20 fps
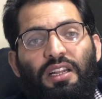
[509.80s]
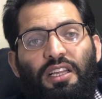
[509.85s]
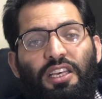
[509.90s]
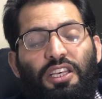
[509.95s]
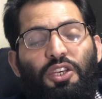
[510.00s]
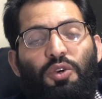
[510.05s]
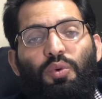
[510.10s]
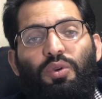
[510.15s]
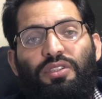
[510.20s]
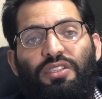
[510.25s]

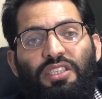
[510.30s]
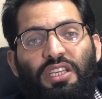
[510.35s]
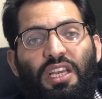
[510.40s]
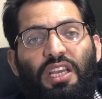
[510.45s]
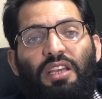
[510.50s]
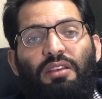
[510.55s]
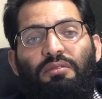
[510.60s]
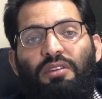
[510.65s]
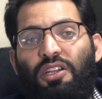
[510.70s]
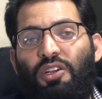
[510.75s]
you will
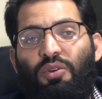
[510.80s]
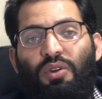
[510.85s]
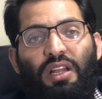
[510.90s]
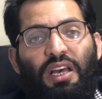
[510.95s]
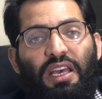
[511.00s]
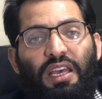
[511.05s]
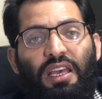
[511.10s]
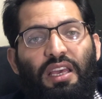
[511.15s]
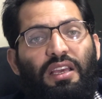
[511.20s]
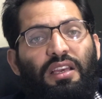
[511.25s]
see
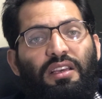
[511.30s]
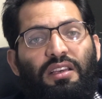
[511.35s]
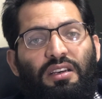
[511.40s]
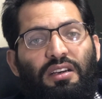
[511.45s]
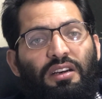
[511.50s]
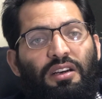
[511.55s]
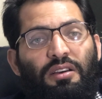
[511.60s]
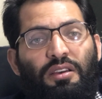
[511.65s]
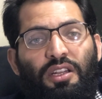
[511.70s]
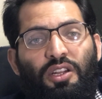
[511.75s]

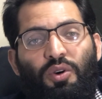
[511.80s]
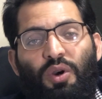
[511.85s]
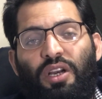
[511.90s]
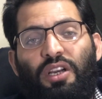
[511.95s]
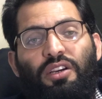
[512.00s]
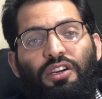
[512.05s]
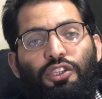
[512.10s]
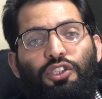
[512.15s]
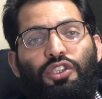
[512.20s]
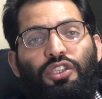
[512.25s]
a
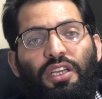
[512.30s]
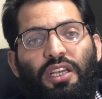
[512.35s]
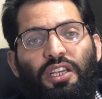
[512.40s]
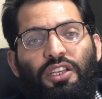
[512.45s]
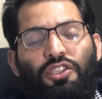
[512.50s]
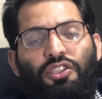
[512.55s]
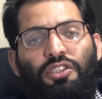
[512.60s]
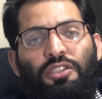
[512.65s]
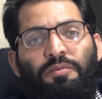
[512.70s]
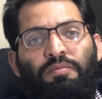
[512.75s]
good
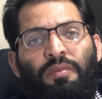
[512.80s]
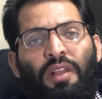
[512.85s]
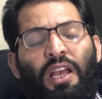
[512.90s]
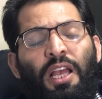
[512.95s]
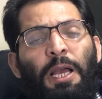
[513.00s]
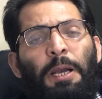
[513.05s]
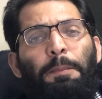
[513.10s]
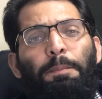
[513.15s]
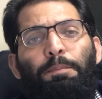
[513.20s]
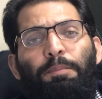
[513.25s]
change.
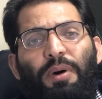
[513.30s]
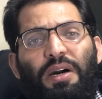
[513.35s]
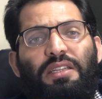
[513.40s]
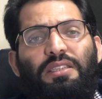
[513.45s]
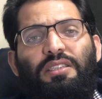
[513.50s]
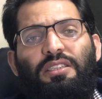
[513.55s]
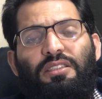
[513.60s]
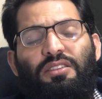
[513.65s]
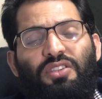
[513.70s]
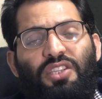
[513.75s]

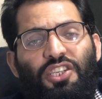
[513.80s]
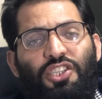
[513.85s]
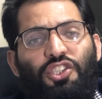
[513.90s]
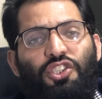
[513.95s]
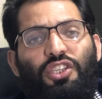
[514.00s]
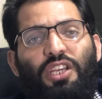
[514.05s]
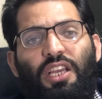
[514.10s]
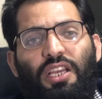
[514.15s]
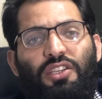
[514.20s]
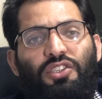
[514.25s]
But this
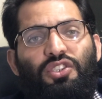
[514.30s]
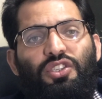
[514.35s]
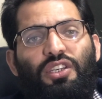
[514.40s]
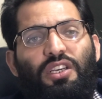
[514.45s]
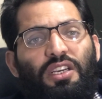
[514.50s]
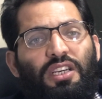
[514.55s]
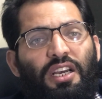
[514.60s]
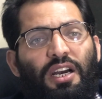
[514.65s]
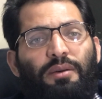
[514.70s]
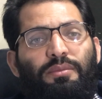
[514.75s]

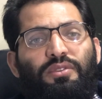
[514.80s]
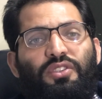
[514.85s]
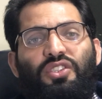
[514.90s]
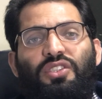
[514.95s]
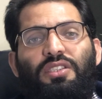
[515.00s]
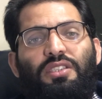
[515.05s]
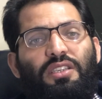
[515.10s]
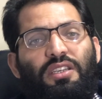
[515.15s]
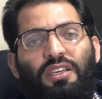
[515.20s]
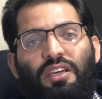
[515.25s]
change
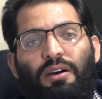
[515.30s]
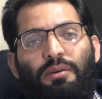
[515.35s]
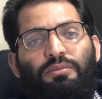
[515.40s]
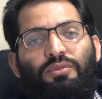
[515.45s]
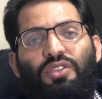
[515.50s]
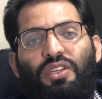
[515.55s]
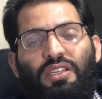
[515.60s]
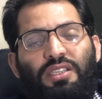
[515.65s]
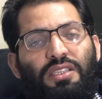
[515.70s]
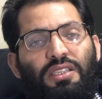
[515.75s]
comes
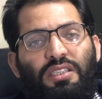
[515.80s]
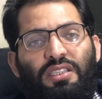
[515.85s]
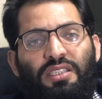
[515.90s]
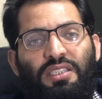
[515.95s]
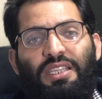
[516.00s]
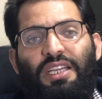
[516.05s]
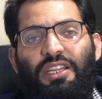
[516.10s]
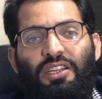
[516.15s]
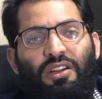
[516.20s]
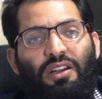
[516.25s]

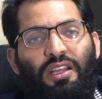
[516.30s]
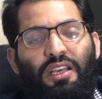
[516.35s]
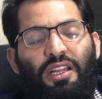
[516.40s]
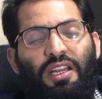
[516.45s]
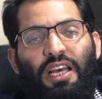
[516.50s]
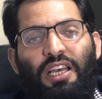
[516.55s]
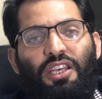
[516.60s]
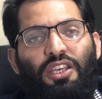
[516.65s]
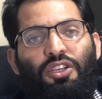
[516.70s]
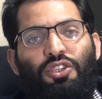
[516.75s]
steadily.
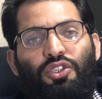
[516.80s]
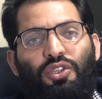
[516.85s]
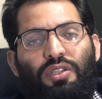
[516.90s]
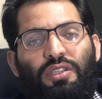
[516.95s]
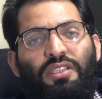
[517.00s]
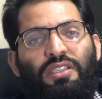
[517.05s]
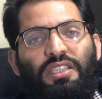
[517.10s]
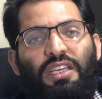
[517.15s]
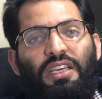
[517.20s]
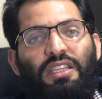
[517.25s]
Like, you
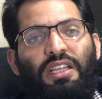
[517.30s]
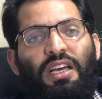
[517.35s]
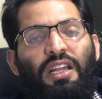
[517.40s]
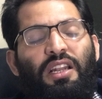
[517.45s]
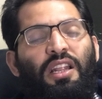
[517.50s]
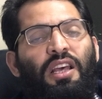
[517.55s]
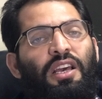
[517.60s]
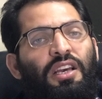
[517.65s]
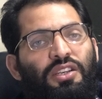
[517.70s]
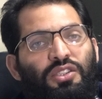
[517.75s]
shouldn't say
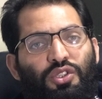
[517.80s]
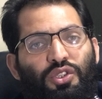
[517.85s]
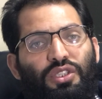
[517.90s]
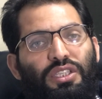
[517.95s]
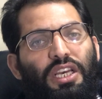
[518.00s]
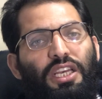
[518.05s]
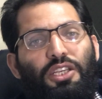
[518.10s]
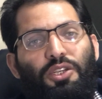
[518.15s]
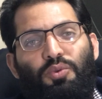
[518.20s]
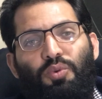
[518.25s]
that
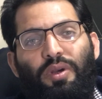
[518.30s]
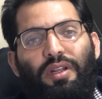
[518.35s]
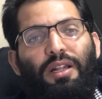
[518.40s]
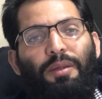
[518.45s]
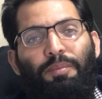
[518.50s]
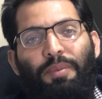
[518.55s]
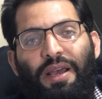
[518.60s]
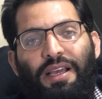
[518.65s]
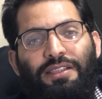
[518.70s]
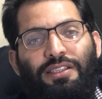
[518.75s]
today you read
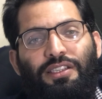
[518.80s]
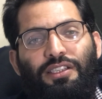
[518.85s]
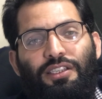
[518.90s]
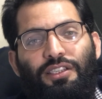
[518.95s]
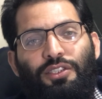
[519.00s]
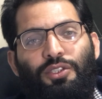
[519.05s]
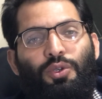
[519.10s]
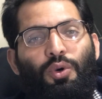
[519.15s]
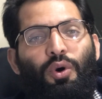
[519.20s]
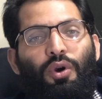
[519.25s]
a
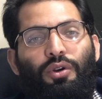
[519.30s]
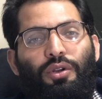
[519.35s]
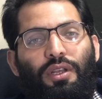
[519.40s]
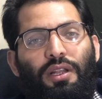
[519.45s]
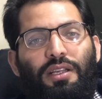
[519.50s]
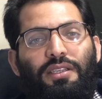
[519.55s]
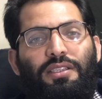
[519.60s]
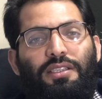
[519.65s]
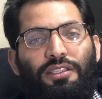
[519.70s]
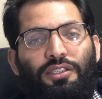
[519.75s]
passage or you
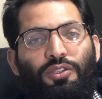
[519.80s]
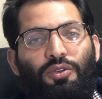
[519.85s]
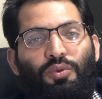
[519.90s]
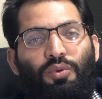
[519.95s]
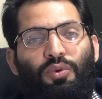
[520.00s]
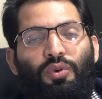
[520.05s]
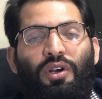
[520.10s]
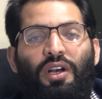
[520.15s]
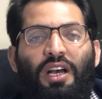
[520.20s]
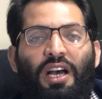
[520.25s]
listen
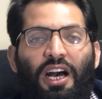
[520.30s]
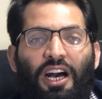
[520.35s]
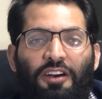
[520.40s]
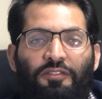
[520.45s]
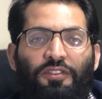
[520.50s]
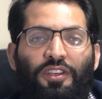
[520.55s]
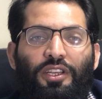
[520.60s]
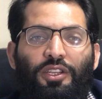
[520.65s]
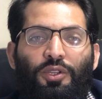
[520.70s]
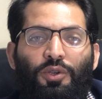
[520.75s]
to a
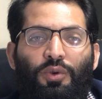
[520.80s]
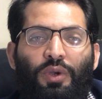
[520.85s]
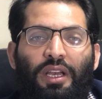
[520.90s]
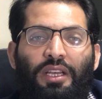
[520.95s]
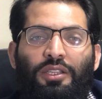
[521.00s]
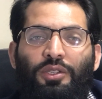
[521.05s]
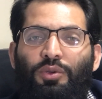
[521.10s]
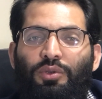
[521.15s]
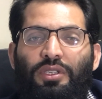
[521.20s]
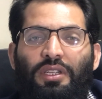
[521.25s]
video
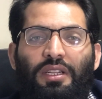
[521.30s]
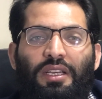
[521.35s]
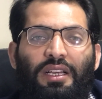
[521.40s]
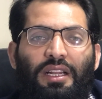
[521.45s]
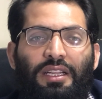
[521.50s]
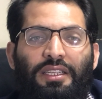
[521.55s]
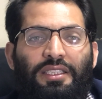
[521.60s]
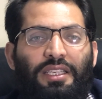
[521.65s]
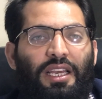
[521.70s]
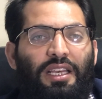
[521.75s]
and you
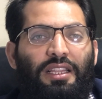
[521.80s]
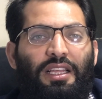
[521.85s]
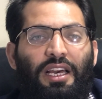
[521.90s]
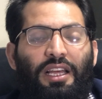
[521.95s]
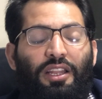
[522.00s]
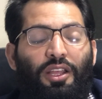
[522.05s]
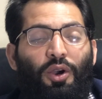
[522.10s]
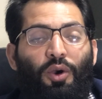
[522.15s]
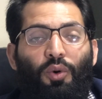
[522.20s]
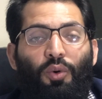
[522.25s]
directly say
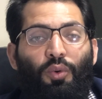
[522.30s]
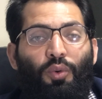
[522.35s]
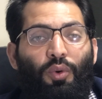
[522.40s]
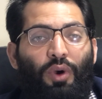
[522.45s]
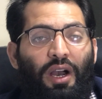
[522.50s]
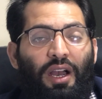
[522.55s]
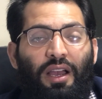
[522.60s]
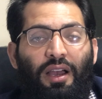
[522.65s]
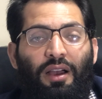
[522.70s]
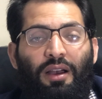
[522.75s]
that, oh,
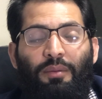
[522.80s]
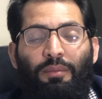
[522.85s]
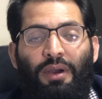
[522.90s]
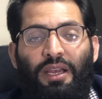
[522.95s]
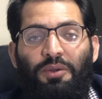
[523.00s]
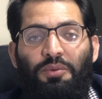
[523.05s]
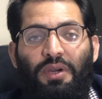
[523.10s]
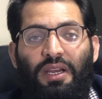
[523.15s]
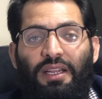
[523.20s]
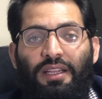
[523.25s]

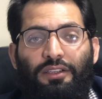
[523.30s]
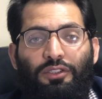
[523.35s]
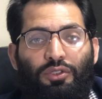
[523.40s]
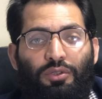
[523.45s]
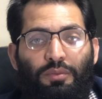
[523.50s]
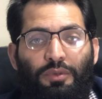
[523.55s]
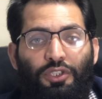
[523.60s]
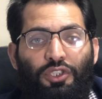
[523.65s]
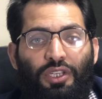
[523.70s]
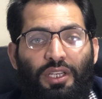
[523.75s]
my writing
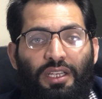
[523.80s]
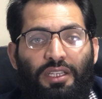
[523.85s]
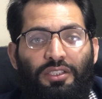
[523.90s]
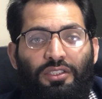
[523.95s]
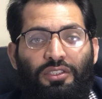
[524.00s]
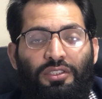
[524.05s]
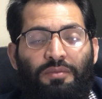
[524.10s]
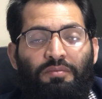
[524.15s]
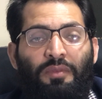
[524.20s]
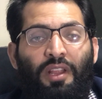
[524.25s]
should be
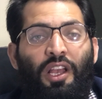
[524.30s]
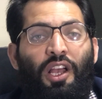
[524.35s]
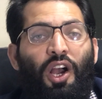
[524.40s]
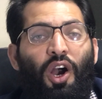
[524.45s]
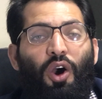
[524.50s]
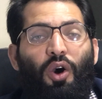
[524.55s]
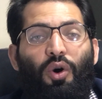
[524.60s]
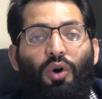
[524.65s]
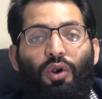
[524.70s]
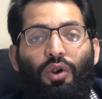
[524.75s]
changed,
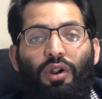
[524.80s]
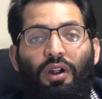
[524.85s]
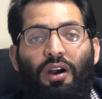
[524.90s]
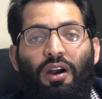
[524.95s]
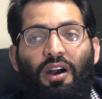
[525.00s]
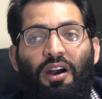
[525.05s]
or